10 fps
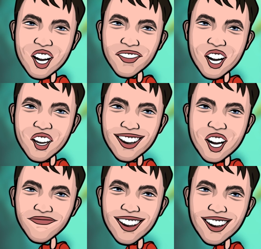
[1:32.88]
it's hard to
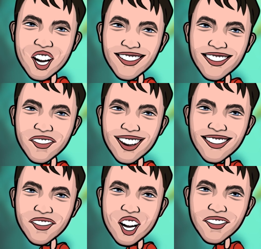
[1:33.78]
imagine how they could have
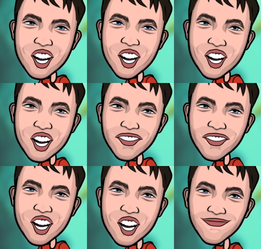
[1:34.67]
existed without the
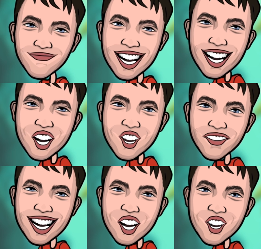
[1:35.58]
sun. I
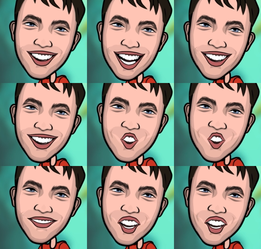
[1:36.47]
know, God can do
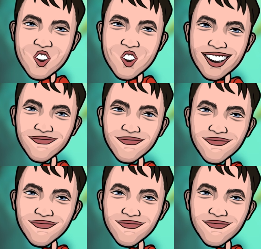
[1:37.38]
whatever he wants.